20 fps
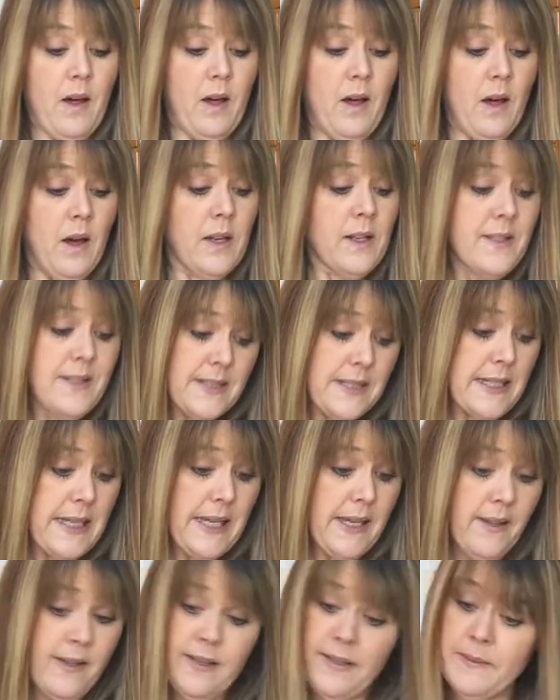
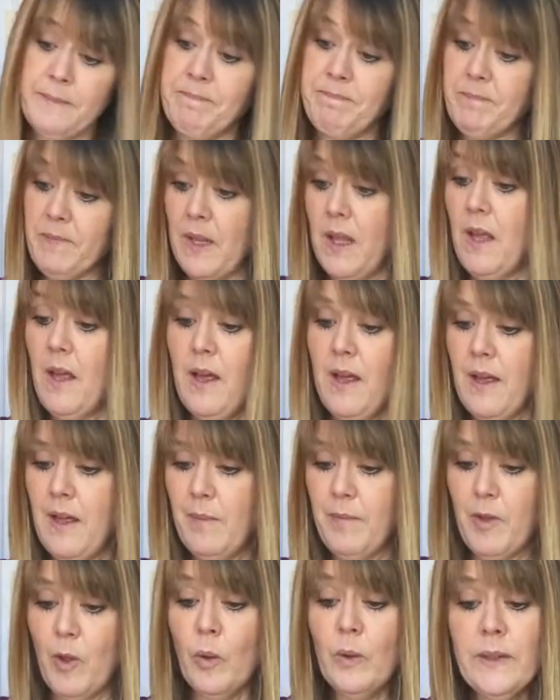Honestly,
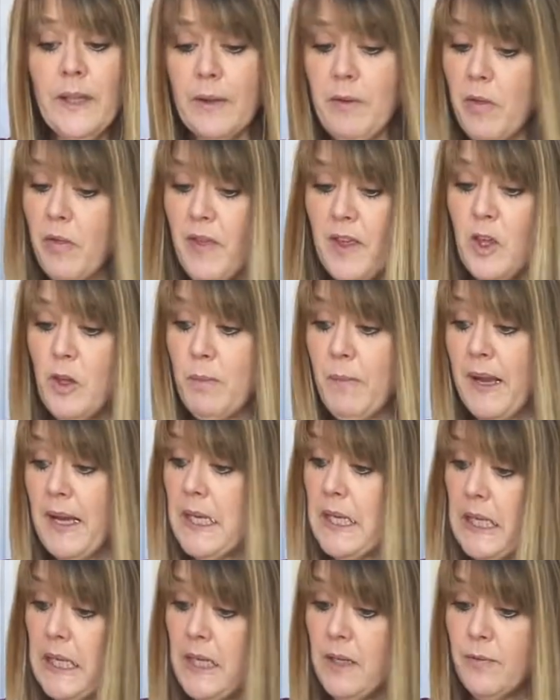the only other thing you might
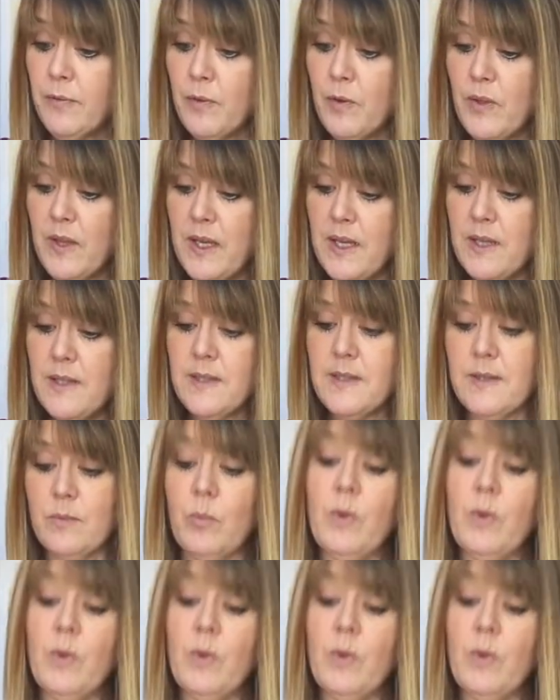need for this,